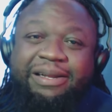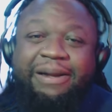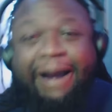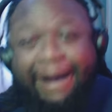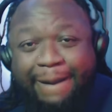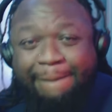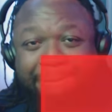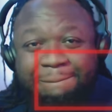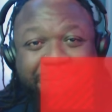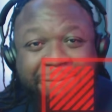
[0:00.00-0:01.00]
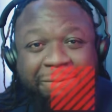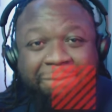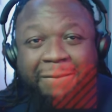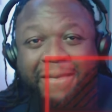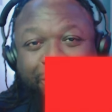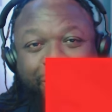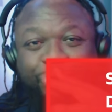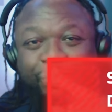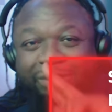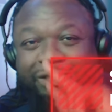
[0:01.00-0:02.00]
All right. Part two
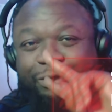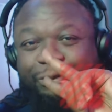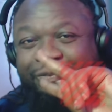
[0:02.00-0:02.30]
coming soon.